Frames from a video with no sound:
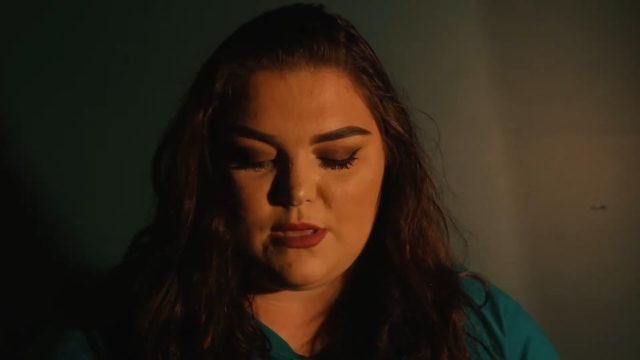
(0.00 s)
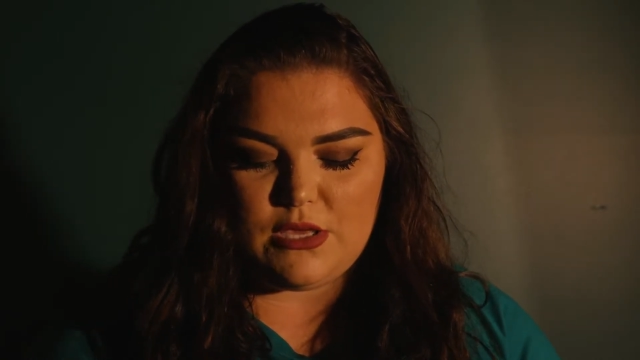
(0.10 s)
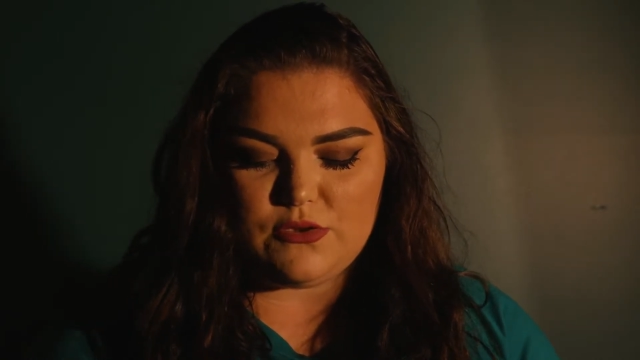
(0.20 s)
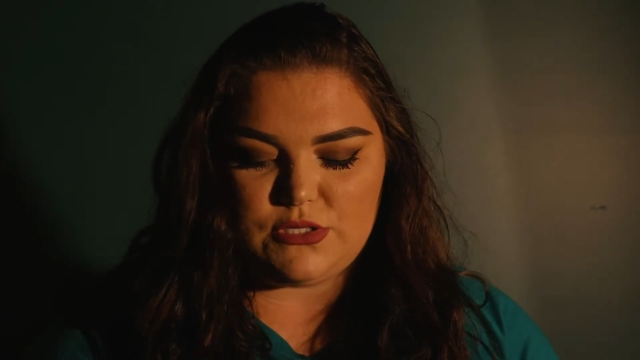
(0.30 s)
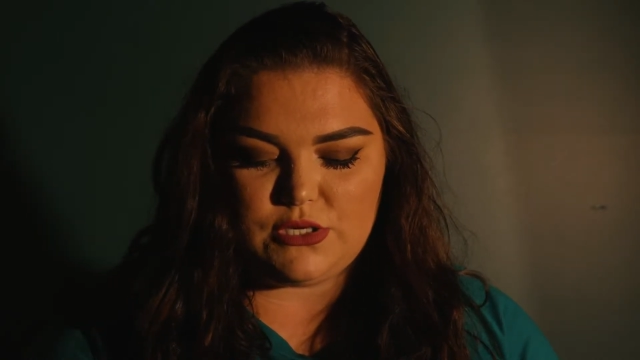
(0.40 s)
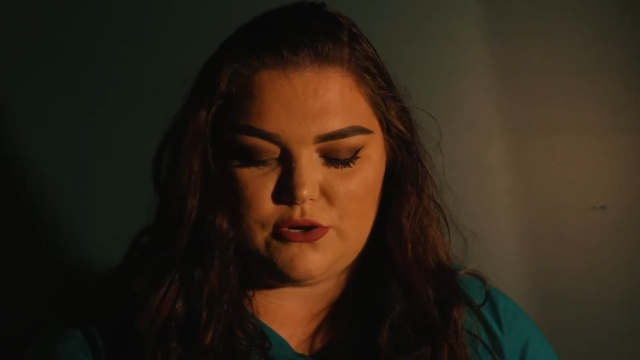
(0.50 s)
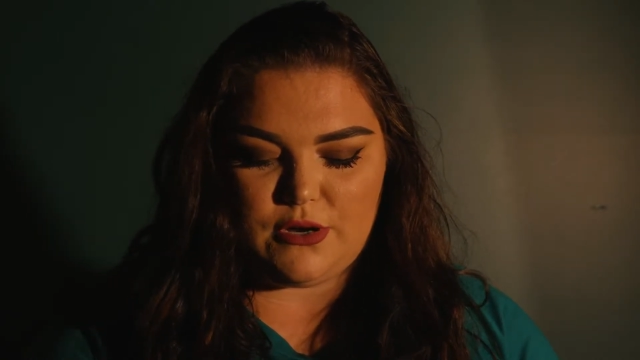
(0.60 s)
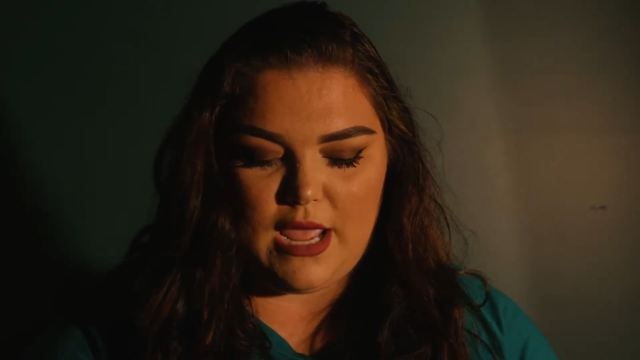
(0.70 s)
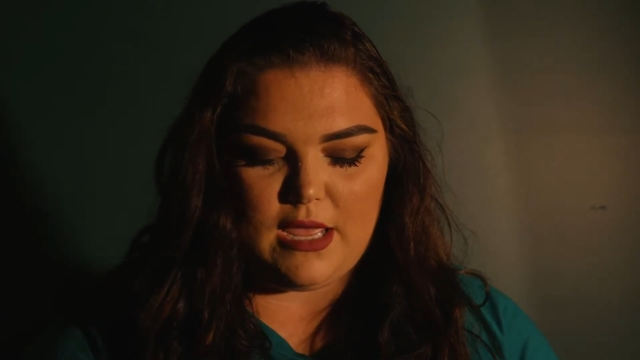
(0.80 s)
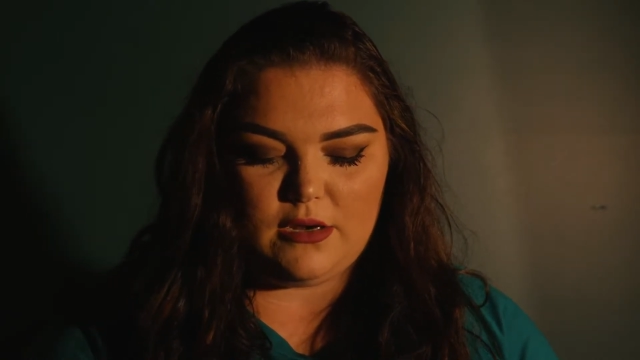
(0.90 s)
be used to
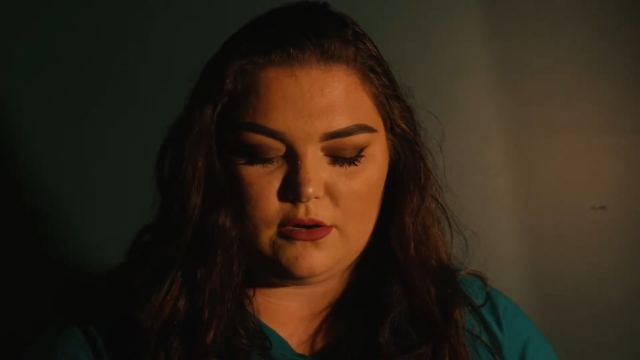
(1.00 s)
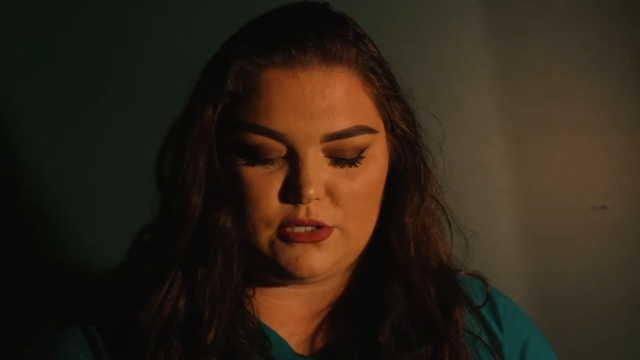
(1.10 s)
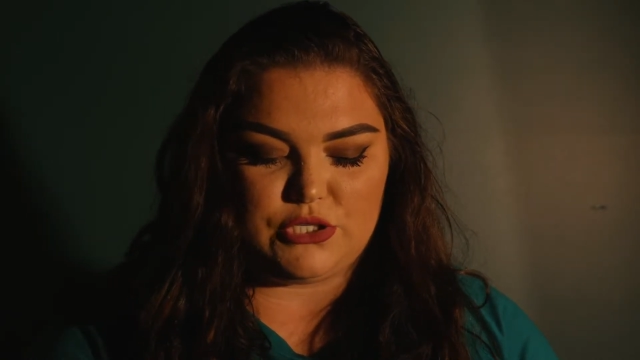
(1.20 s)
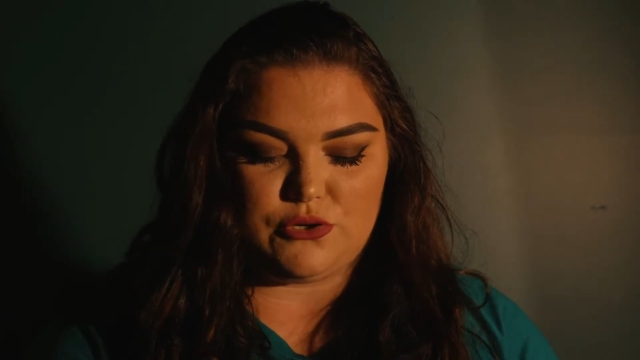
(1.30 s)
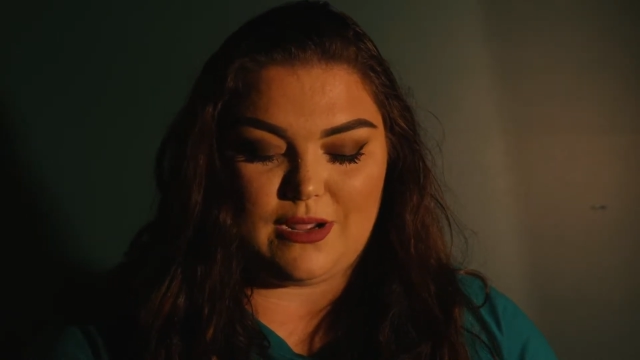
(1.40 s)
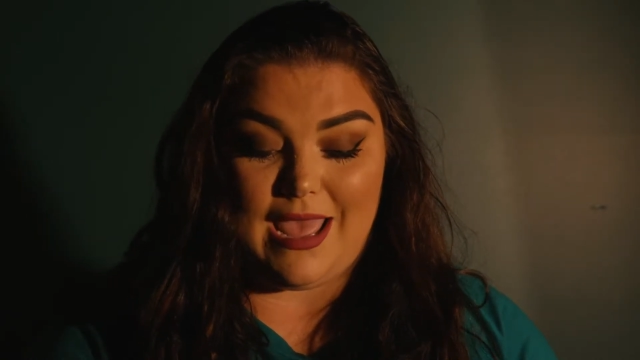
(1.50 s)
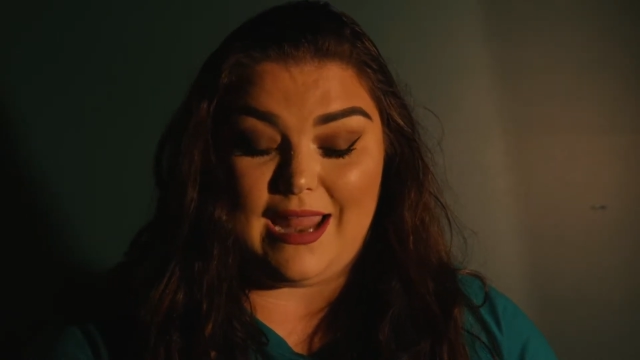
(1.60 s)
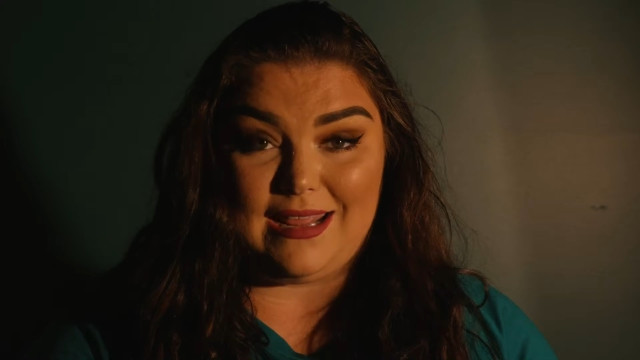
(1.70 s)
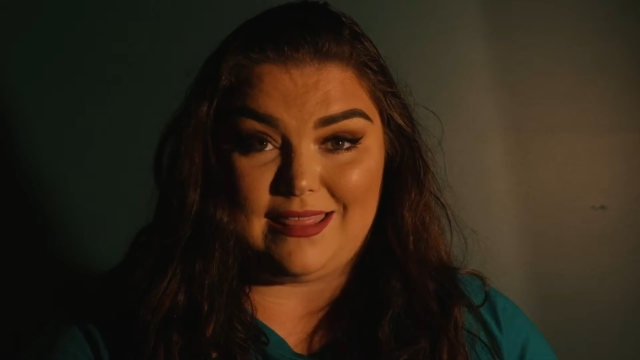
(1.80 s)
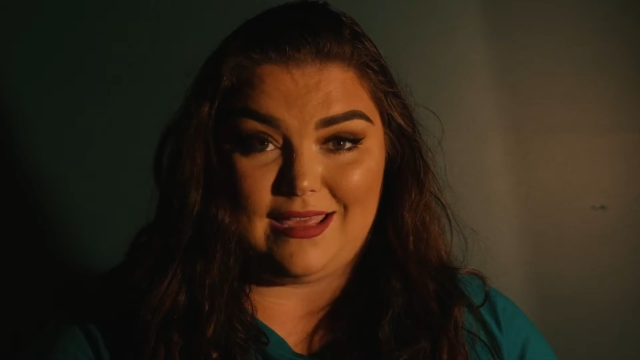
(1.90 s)
create or destroy
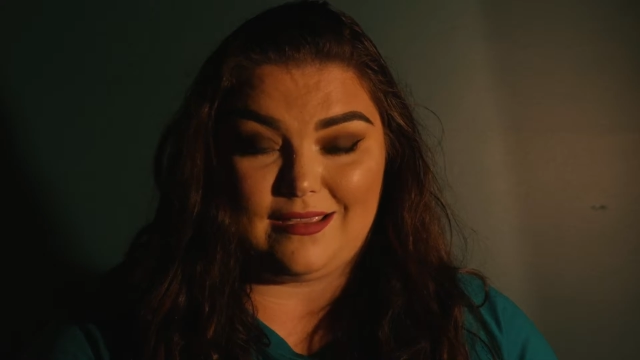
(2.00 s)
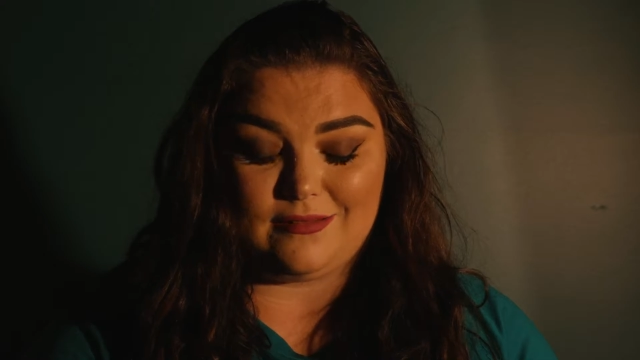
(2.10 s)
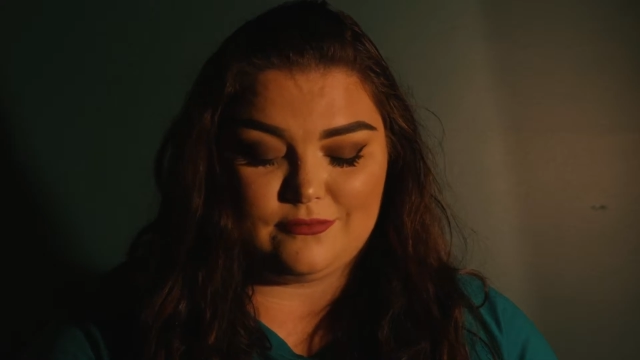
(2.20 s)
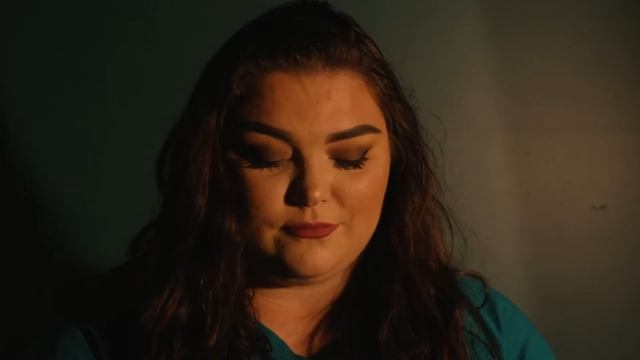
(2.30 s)
anything.